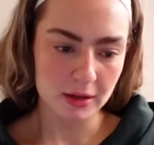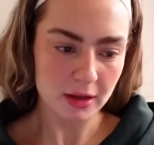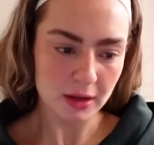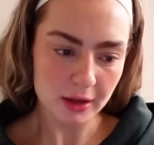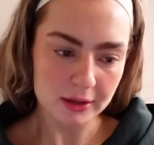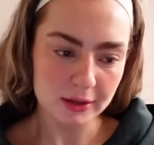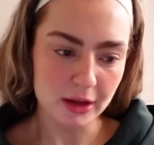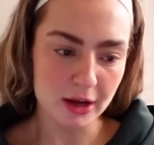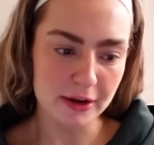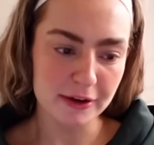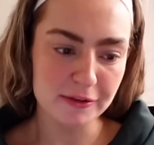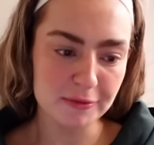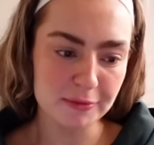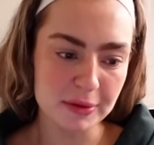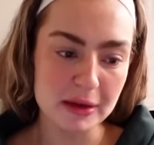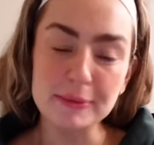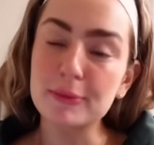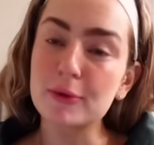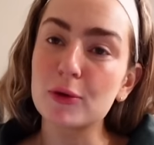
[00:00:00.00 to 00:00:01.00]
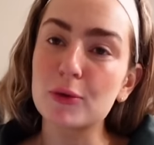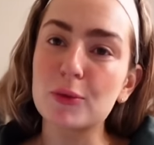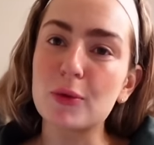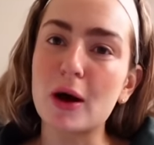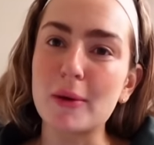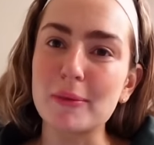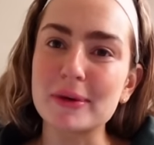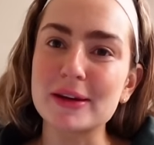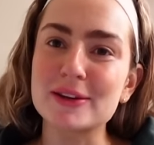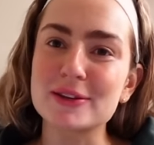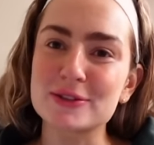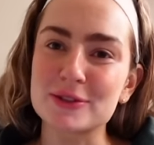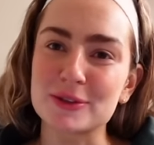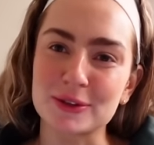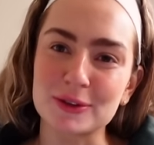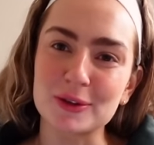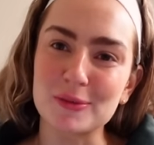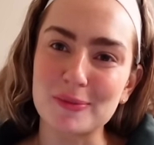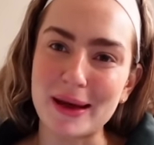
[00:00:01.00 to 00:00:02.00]
A lot of people want me to
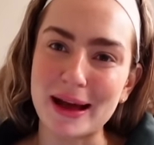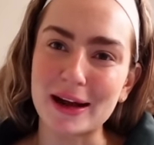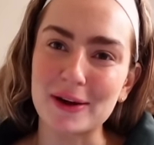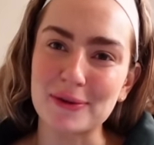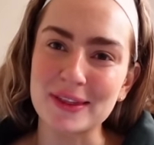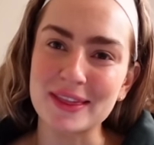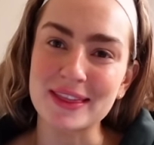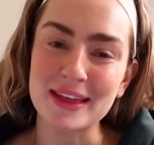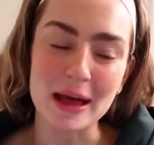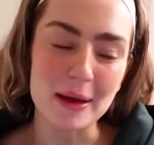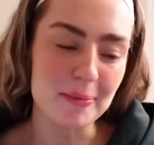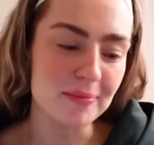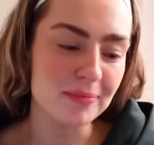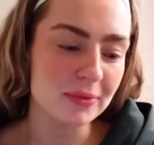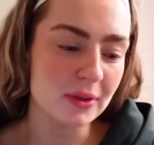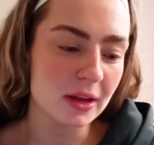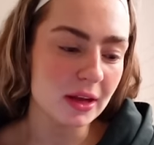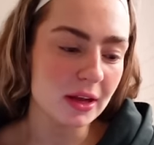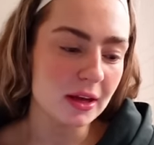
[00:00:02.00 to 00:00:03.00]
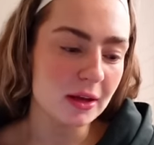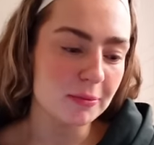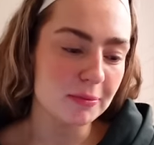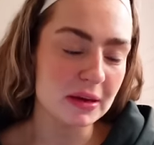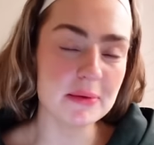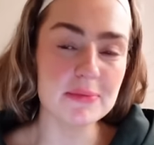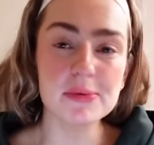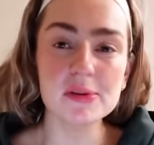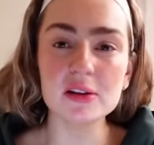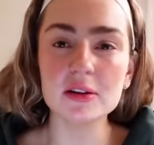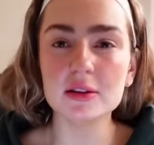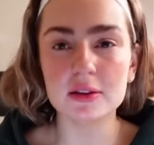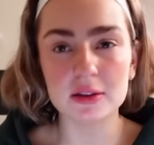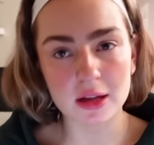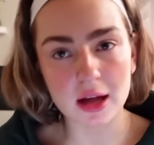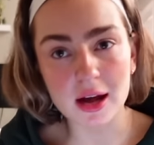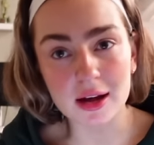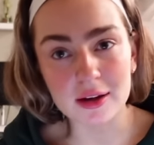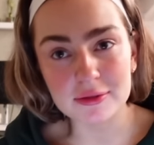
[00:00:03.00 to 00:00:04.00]
circle back with them. People
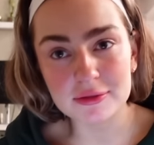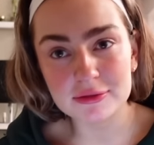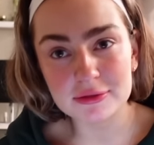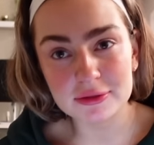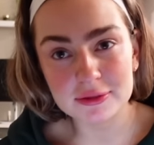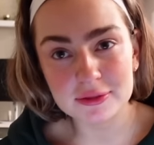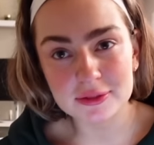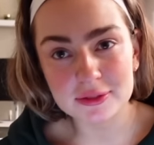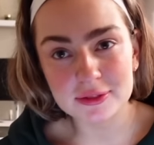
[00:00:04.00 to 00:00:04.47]
love